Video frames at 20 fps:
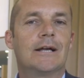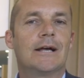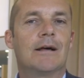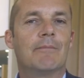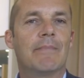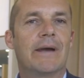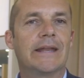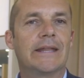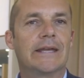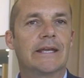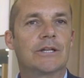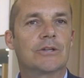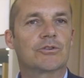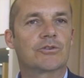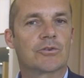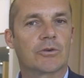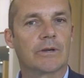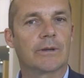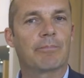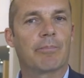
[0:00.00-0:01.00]
Uh, many
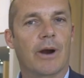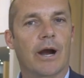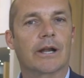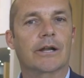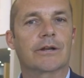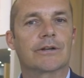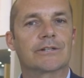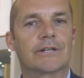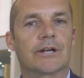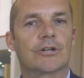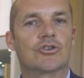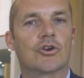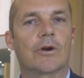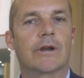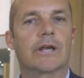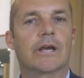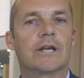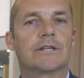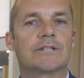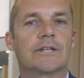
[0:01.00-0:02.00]
industry partners are
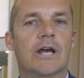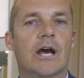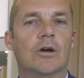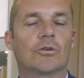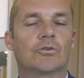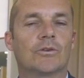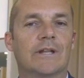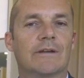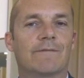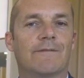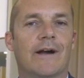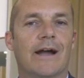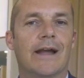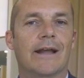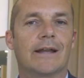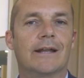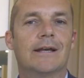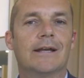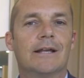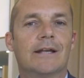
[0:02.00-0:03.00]
joining us now to
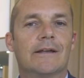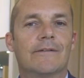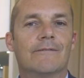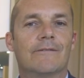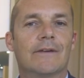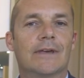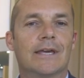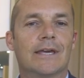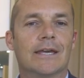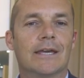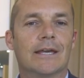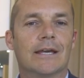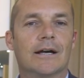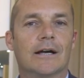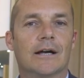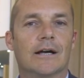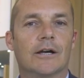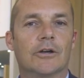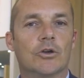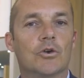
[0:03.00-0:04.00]
define the
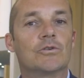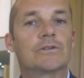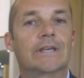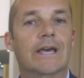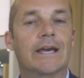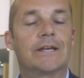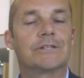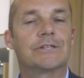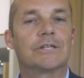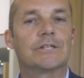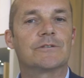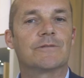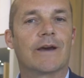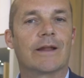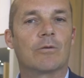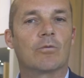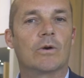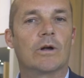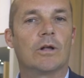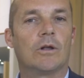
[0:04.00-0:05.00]
uh, use cases
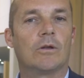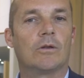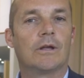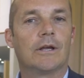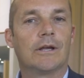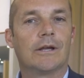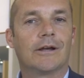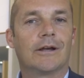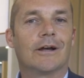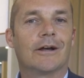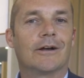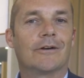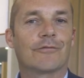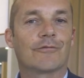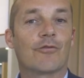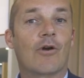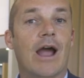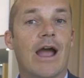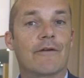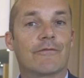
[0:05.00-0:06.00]
that will uh,
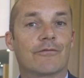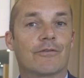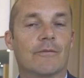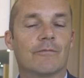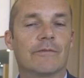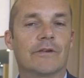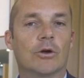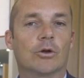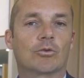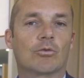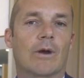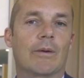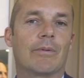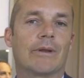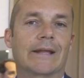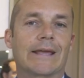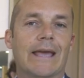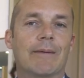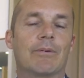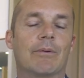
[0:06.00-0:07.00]
thrive from the ultra
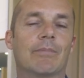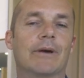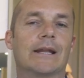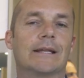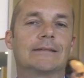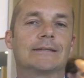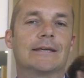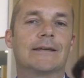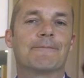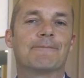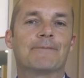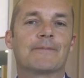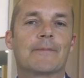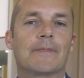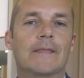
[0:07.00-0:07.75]
wideband capability.